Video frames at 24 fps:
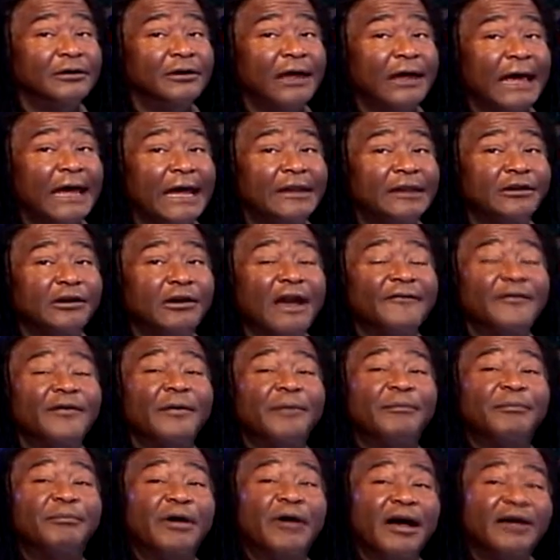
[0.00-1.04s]
And you have a
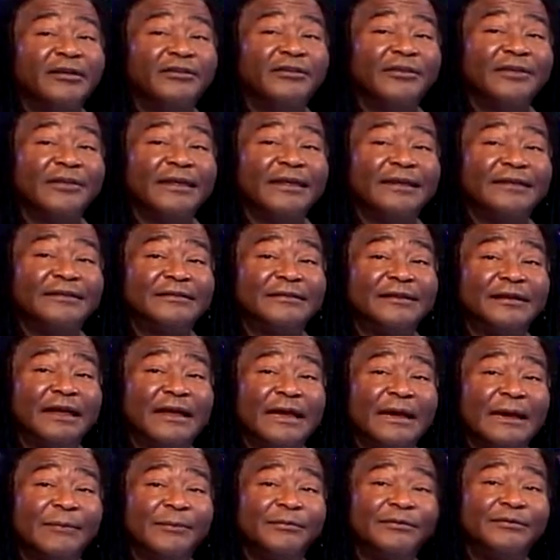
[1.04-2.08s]
bunch of these
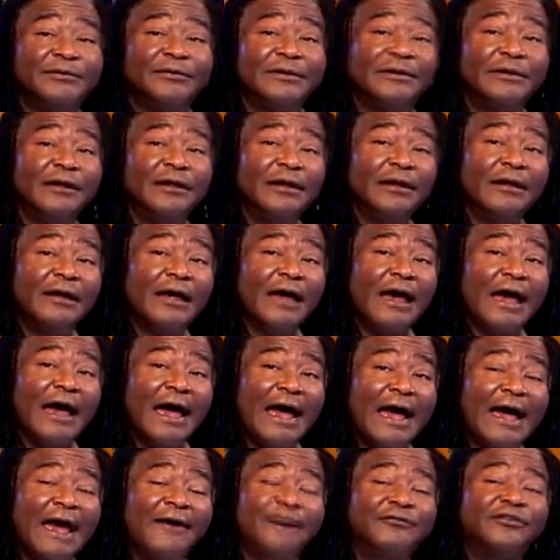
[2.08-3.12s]
teams.
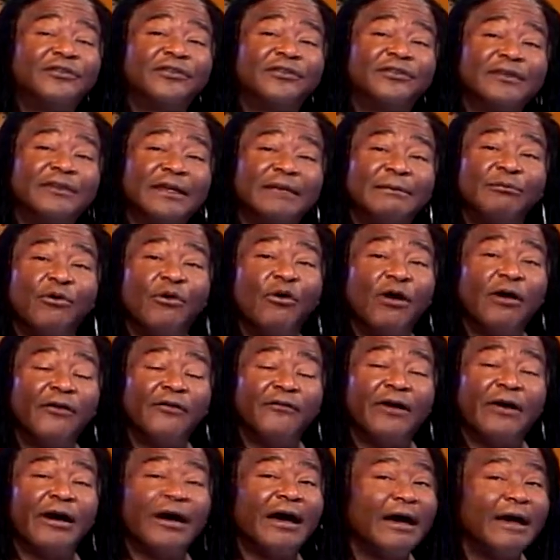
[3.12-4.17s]
I have to see more
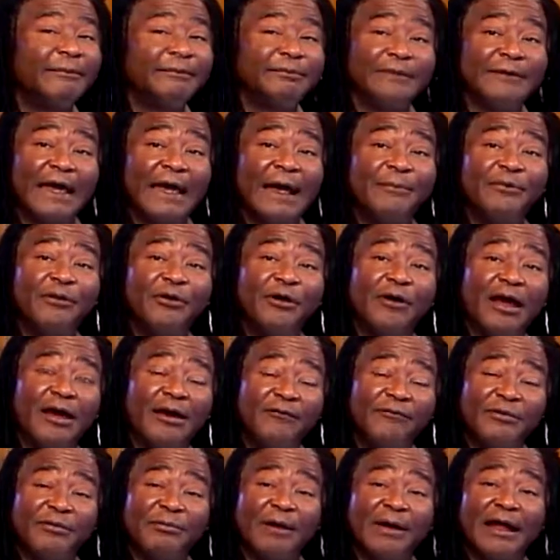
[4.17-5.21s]
of damn near
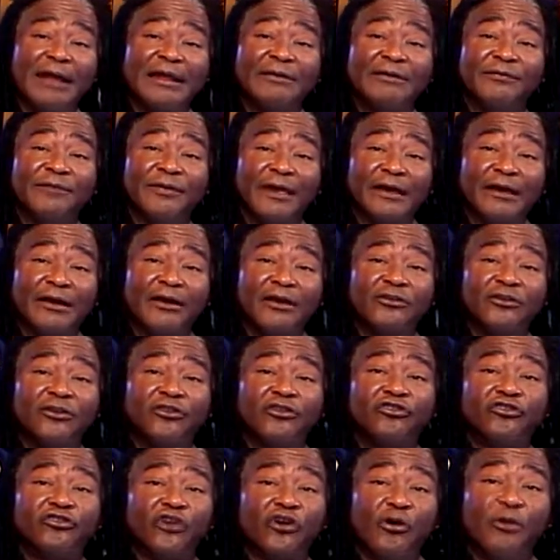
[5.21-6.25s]
everybody, Vic, because
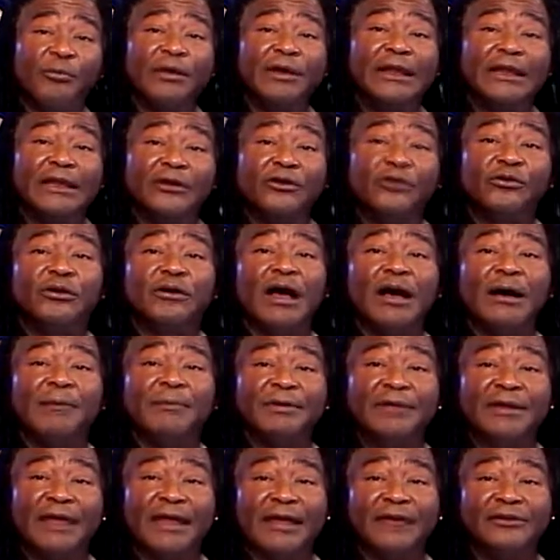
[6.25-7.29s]
there's so many new
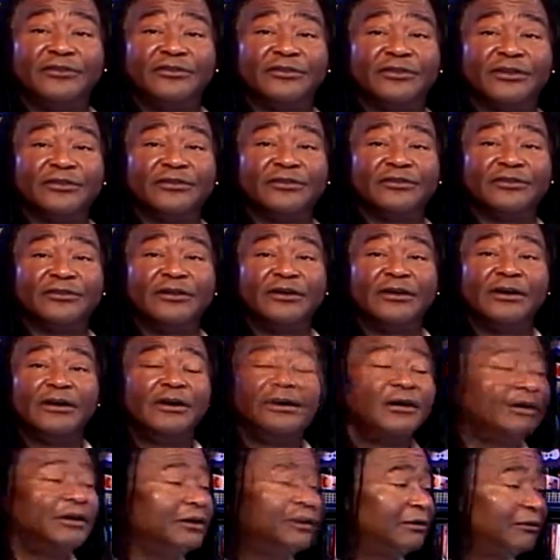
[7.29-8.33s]
combinations.
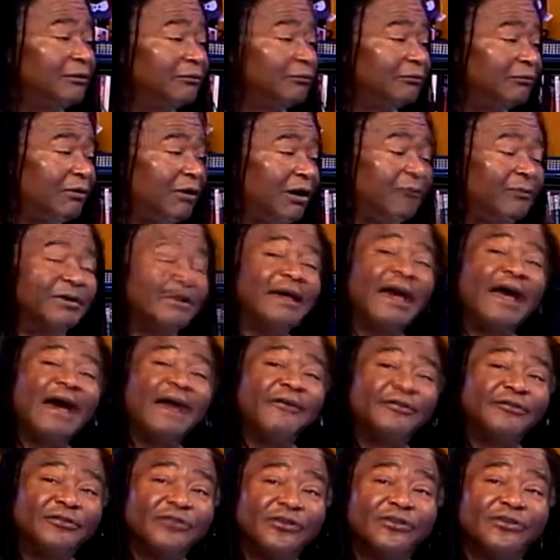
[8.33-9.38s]
Well, we
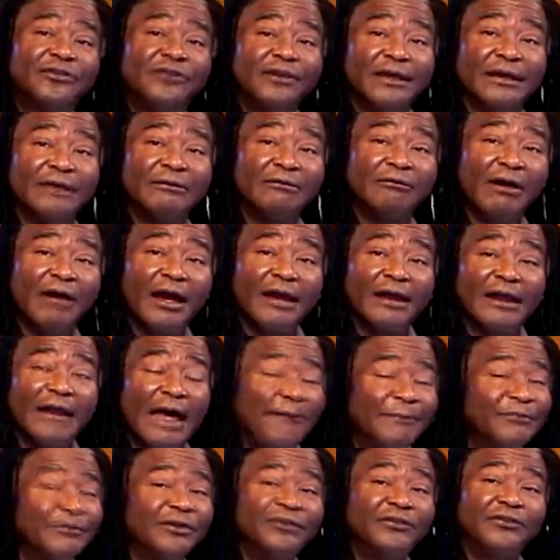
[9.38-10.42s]
have to see, right?
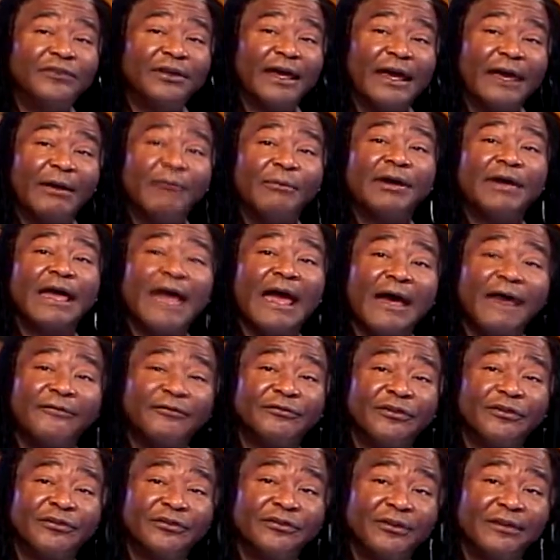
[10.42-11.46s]
I'm just saying we have
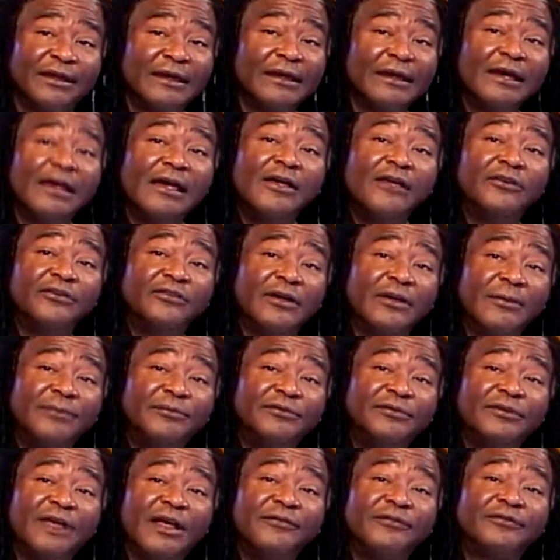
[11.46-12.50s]
to see. Some
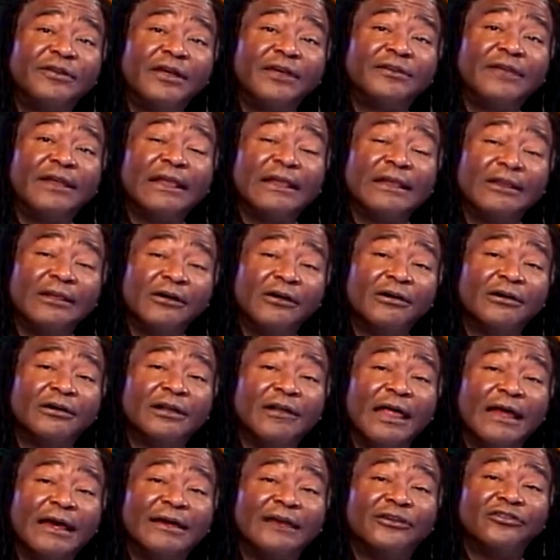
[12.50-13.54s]
stuff doesn't look
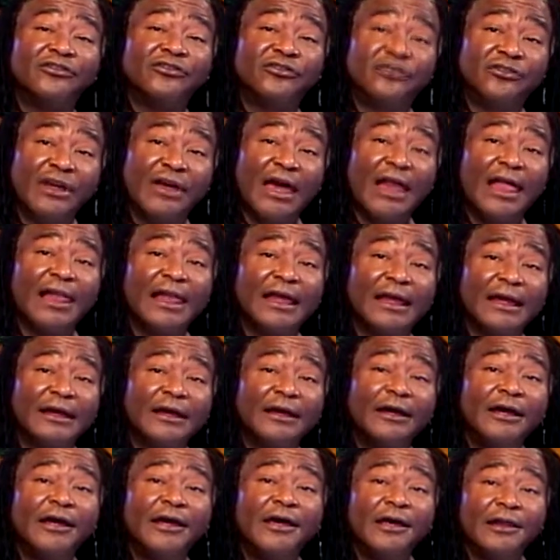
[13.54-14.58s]
like it's gelling
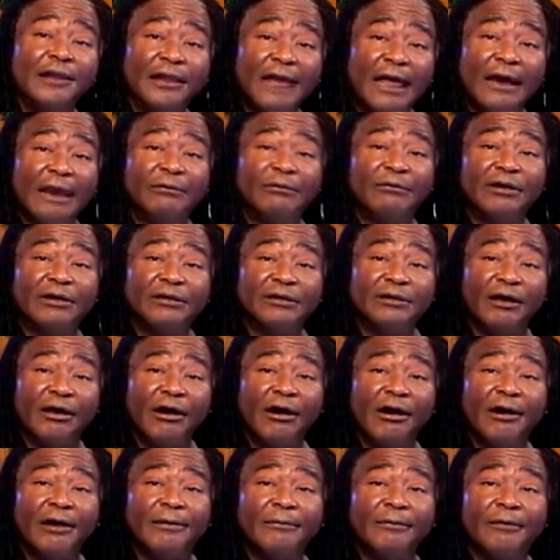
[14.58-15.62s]
like we
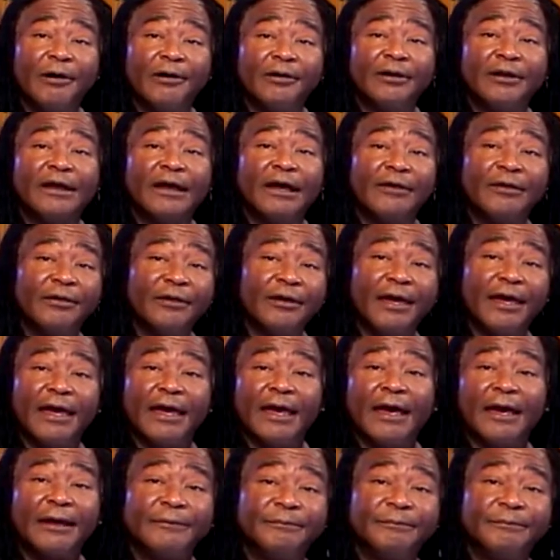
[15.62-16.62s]
thought, on the other hand.